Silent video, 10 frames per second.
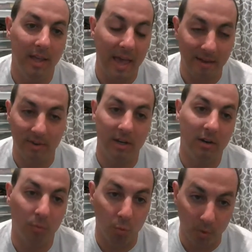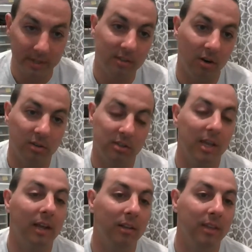having to restart the
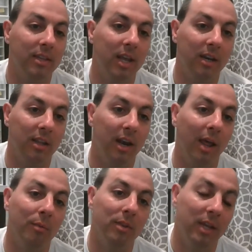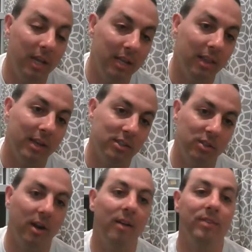cycle at the end of the night when the heat lights
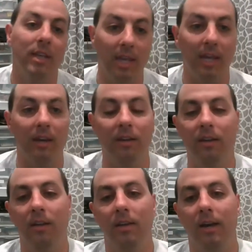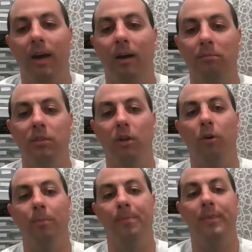shut off again.
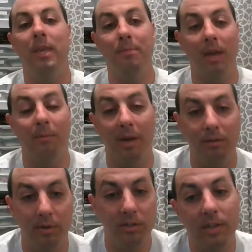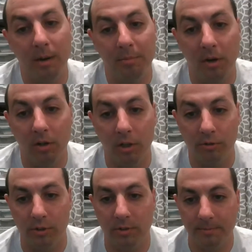So keep that in mind when you set up your
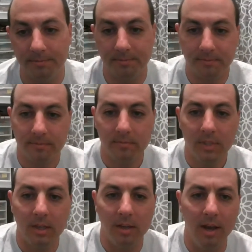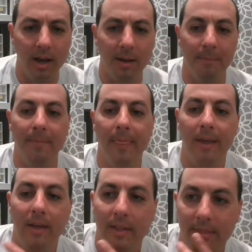enclosures. Um,
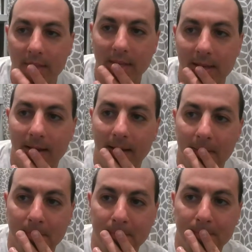the